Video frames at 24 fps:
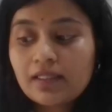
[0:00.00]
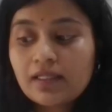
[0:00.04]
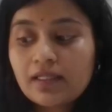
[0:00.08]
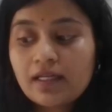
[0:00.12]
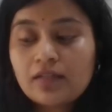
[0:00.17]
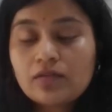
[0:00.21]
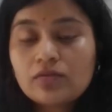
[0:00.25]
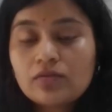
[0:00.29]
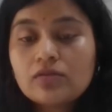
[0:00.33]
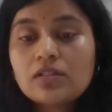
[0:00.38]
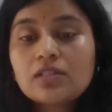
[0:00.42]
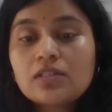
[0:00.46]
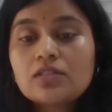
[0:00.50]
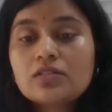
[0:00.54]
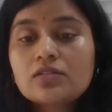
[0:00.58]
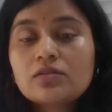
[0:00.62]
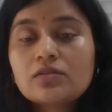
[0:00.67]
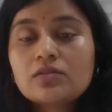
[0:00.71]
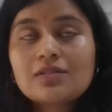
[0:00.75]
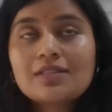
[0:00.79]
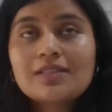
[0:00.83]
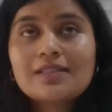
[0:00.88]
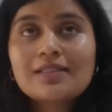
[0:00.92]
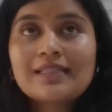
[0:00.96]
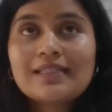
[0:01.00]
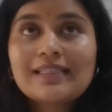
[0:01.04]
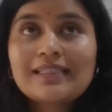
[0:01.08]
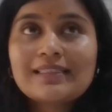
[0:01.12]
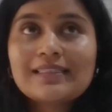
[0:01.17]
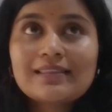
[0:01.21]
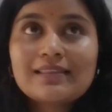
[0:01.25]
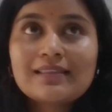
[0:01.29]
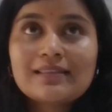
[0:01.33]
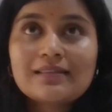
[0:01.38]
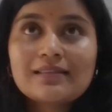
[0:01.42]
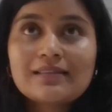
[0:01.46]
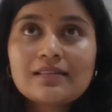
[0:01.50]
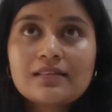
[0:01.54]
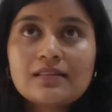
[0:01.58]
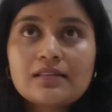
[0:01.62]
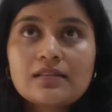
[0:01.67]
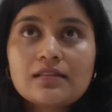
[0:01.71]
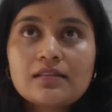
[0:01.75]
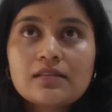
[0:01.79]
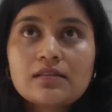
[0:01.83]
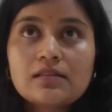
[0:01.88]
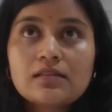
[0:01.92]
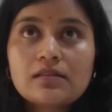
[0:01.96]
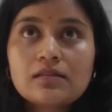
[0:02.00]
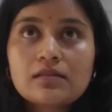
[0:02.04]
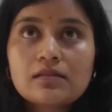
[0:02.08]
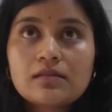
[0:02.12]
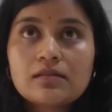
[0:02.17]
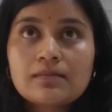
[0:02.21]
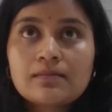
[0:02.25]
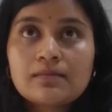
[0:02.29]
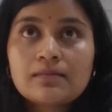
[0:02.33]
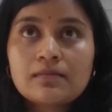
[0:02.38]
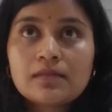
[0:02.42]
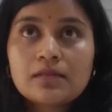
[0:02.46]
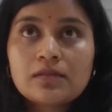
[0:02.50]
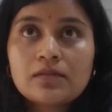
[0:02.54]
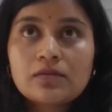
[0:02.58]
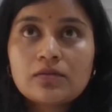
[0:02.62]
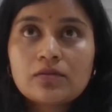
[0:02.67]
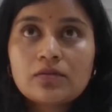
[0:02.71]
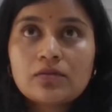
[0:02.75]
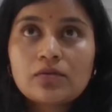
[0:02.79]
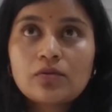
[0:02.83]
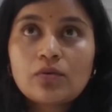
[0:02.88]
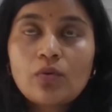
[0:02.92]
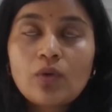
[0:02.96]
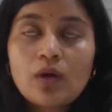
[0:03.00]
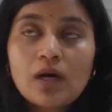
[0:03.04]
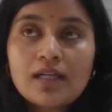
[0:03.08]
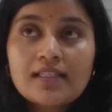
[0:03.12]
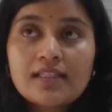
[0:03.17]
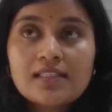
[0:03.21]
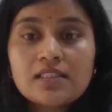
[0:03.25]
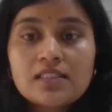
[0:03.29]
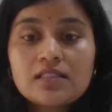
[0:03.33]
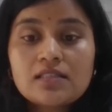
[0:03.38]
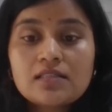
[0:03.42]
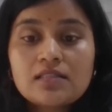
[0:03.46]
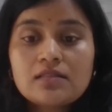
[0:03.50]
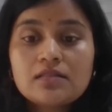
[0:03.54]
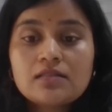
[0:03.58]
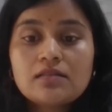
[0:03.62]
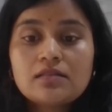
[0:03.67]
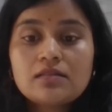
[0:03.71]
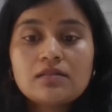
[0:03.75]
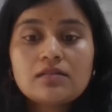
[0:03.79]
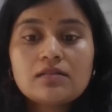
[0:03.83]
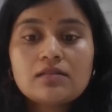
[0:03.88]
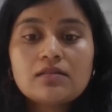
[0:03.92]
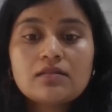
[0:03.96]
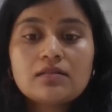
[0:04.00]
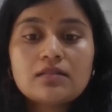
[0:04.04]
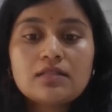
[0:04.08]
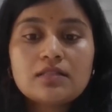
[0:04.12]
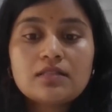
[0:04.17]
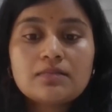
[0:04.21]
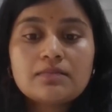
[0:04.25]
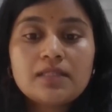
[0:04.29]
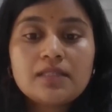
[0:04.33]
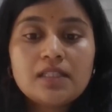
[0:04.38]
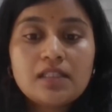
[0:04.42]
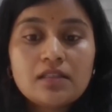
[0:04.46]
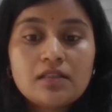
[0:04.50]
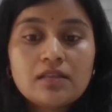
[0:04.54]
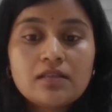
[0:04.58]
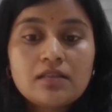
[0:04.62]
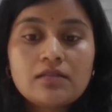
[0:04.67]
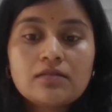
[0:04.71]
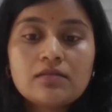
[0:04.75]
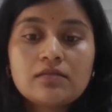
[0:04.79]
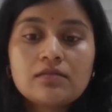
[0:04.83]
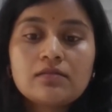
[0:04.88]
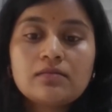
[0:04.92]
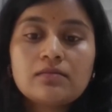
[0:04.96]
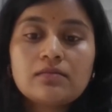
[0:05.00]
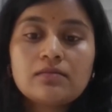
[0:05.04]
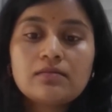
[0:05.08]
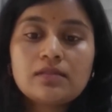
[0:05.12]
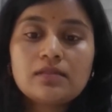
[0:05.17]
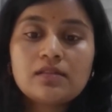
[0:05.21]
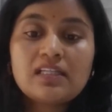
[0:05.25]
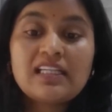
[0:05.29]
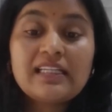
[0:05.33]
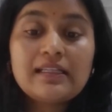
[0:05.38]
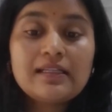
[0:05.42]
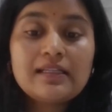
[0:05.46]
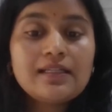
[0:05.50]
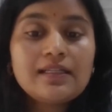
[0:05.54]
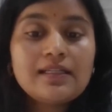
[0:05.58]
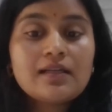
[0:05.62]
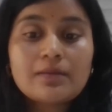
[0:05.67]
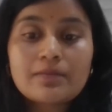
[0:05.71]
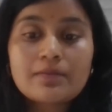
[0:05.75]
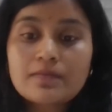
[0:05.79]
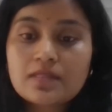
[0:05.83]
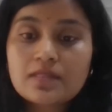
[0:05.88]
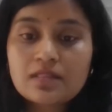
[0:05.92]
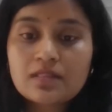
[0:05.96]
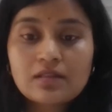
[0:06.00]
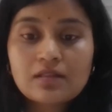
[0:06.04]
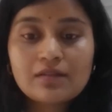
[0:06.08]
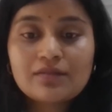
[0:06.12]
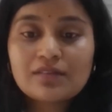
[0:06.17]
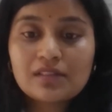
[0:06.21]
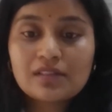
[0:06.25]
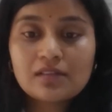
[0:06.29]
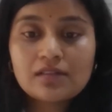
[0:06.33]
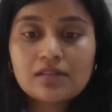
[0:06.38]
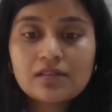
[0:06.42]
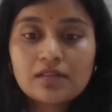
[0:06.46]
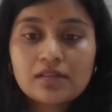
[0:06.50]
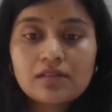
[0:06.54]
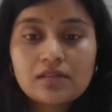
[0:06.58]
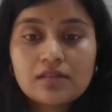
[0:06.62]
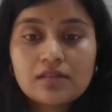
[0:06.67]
but I don't think so that like the quality is being, keenly observed.